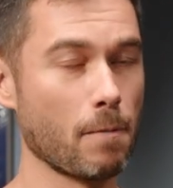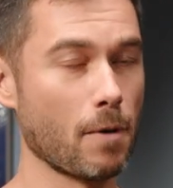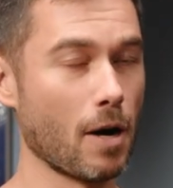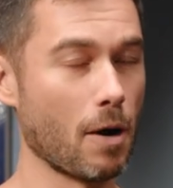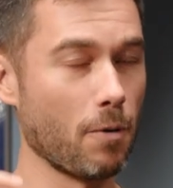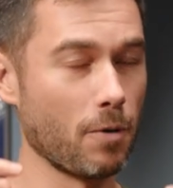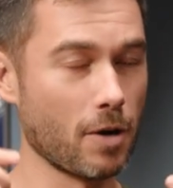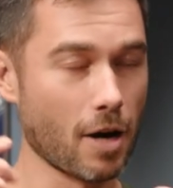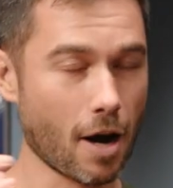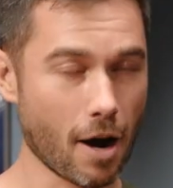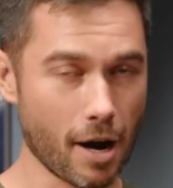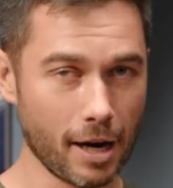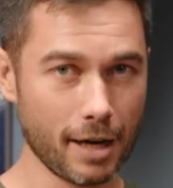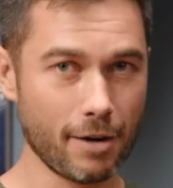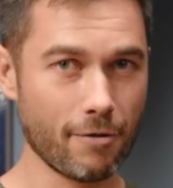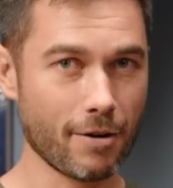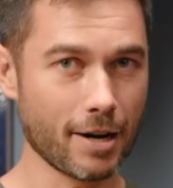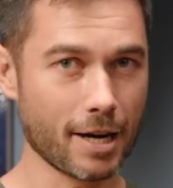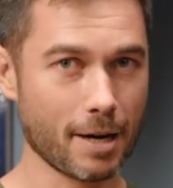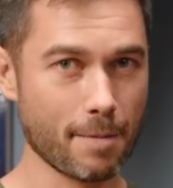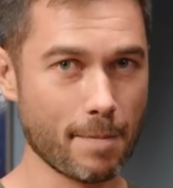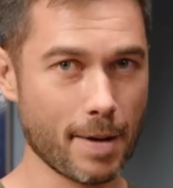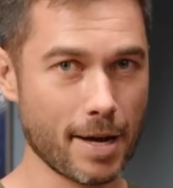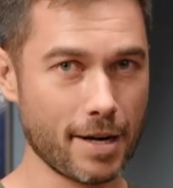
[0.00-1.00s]
I would highly
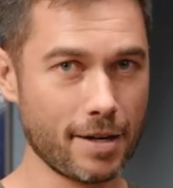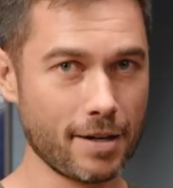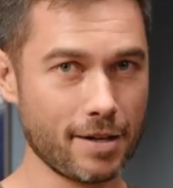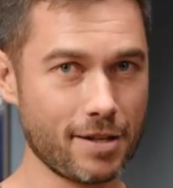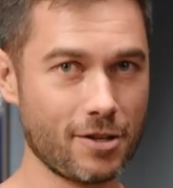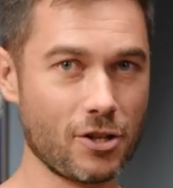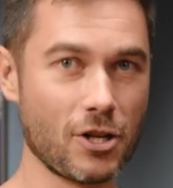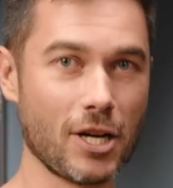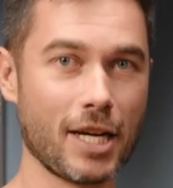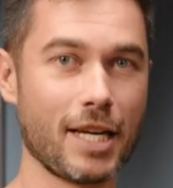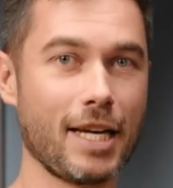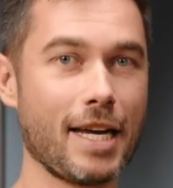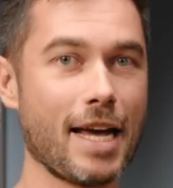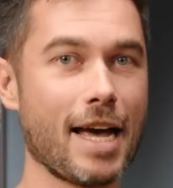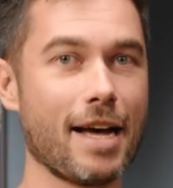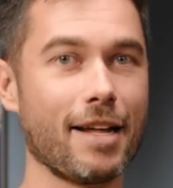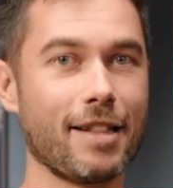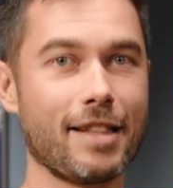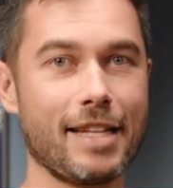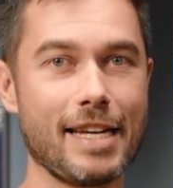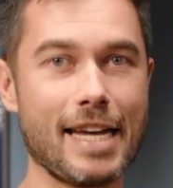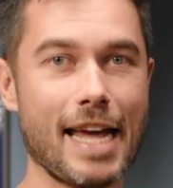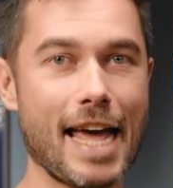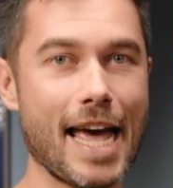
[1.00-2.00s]
recommend checking
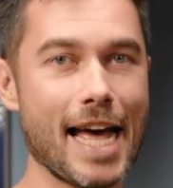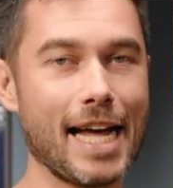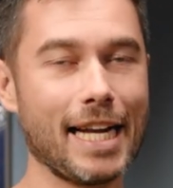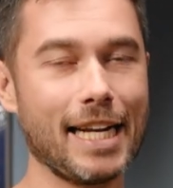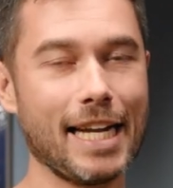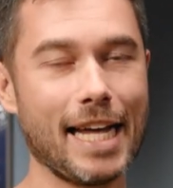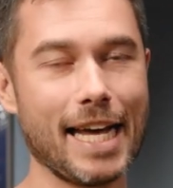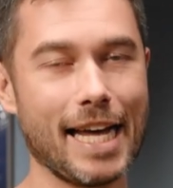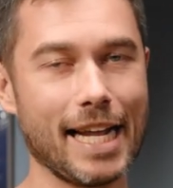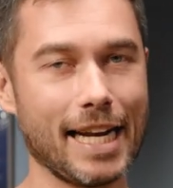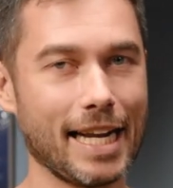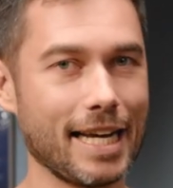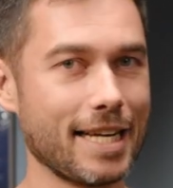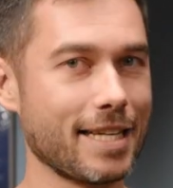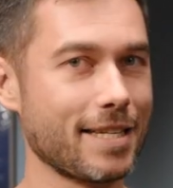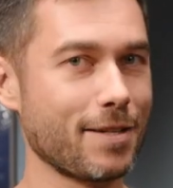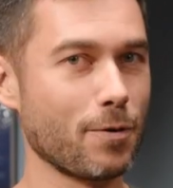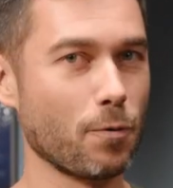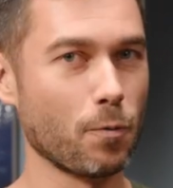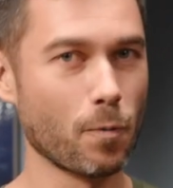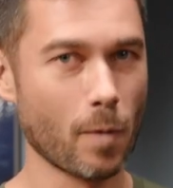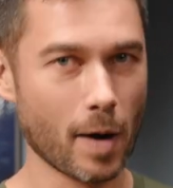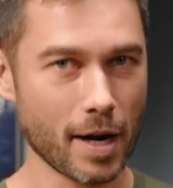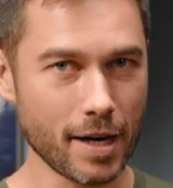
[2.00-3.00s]
out the
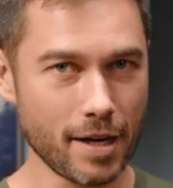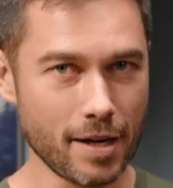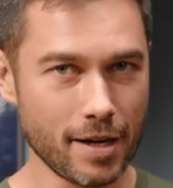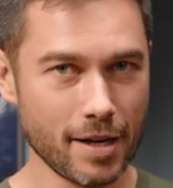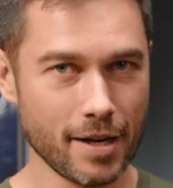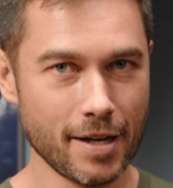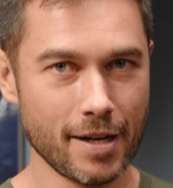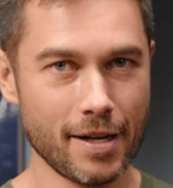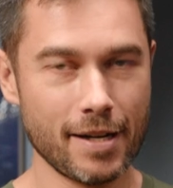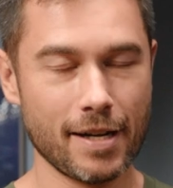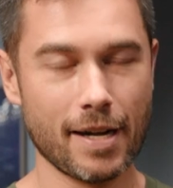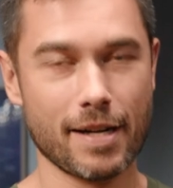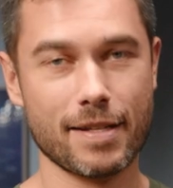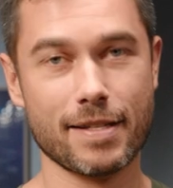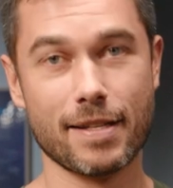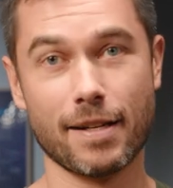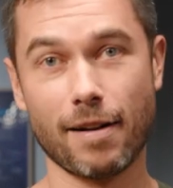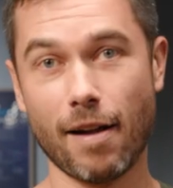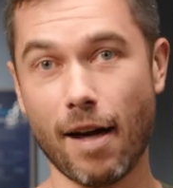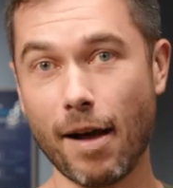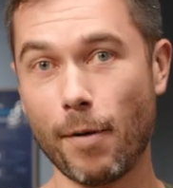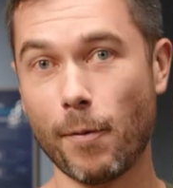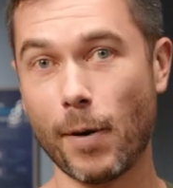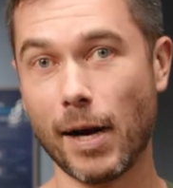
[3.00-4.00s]
LLS1. That's the
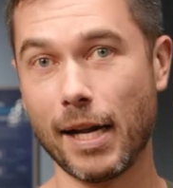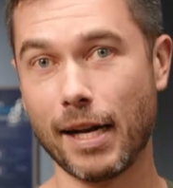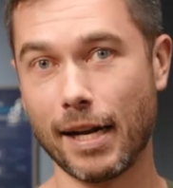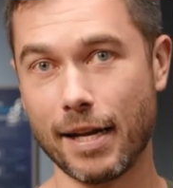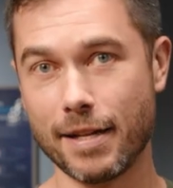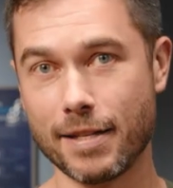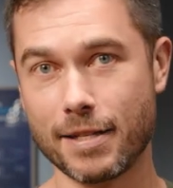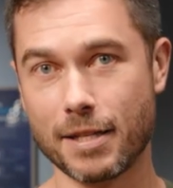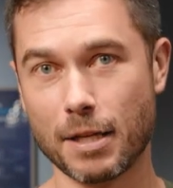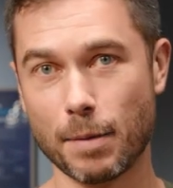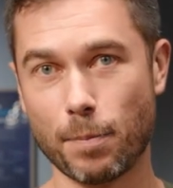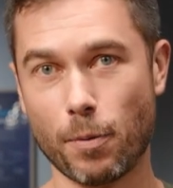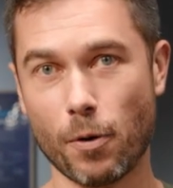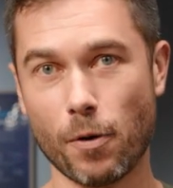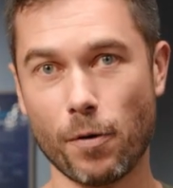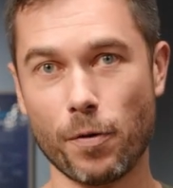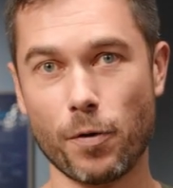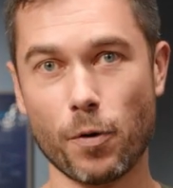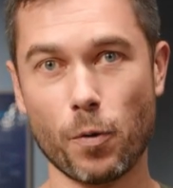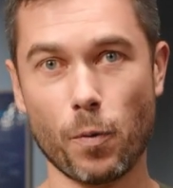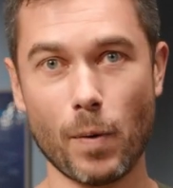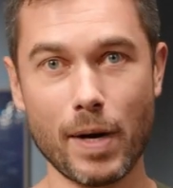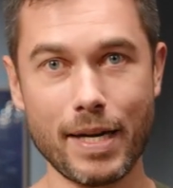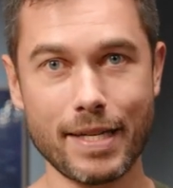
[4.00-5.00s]
lightweight lens support
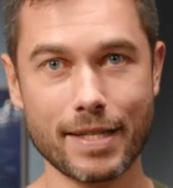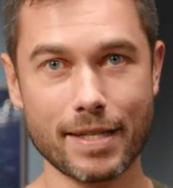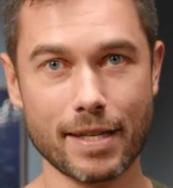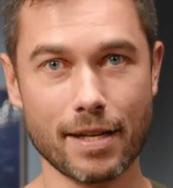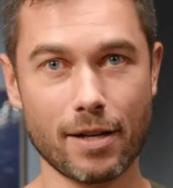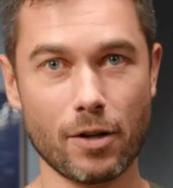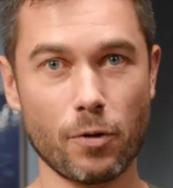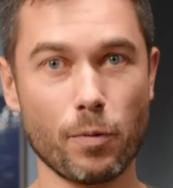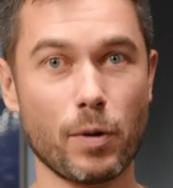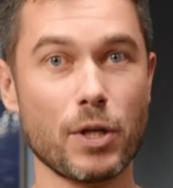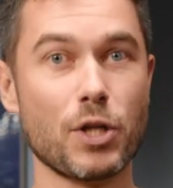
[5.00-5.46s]
that we sell,